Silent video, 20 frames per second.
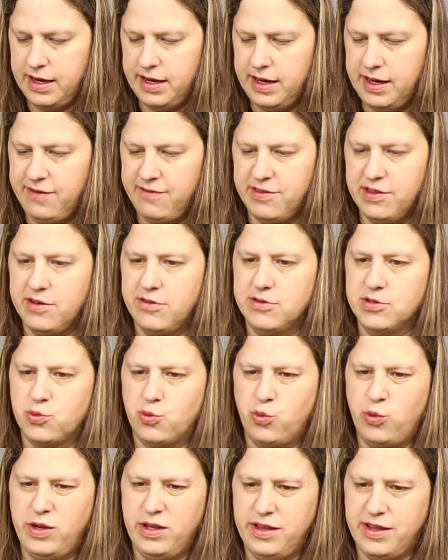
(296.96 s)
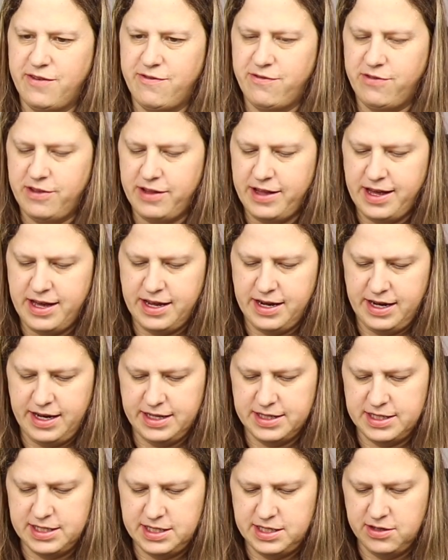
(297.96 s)
even though it was really flat,
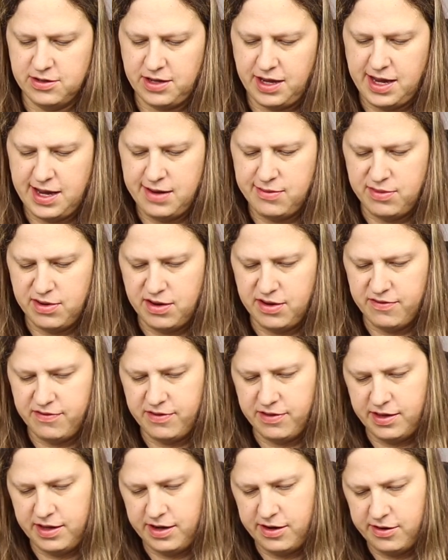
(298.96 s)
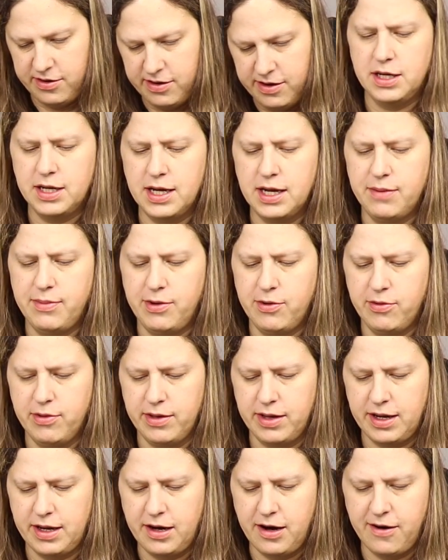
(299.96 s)
it still came off of there. You got to be
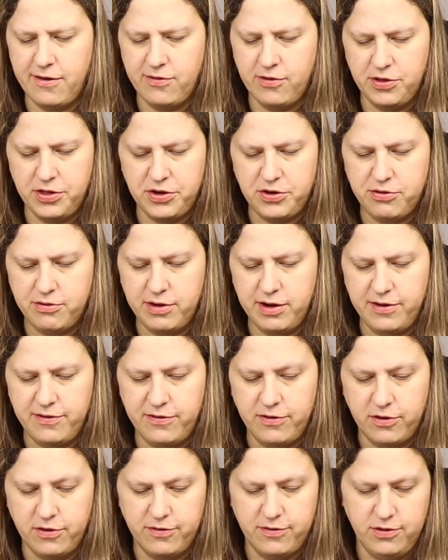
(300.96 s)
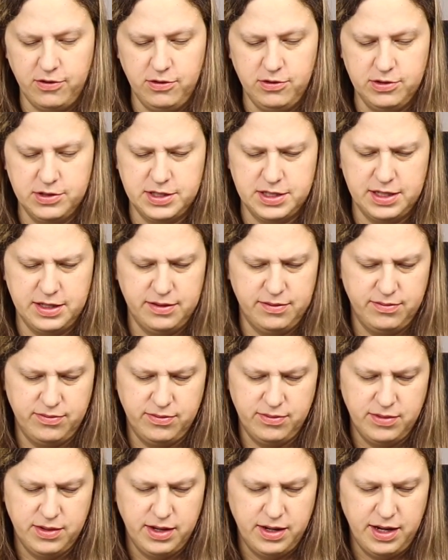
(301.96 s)
really careful with the 24 volts and
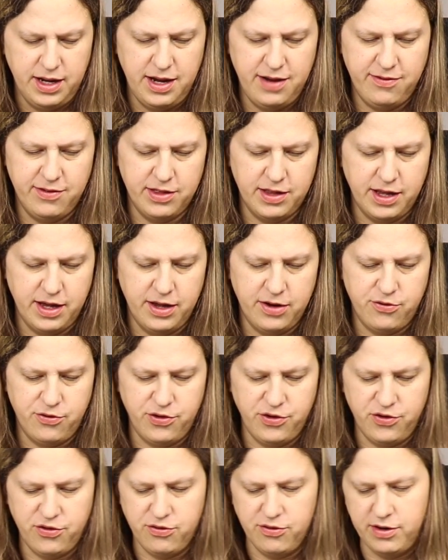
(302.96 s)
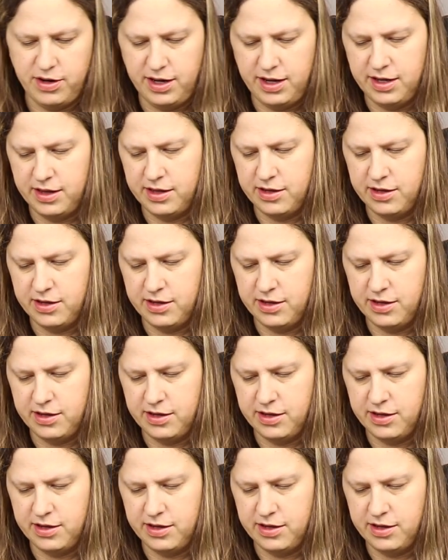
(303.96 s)
even the 120 in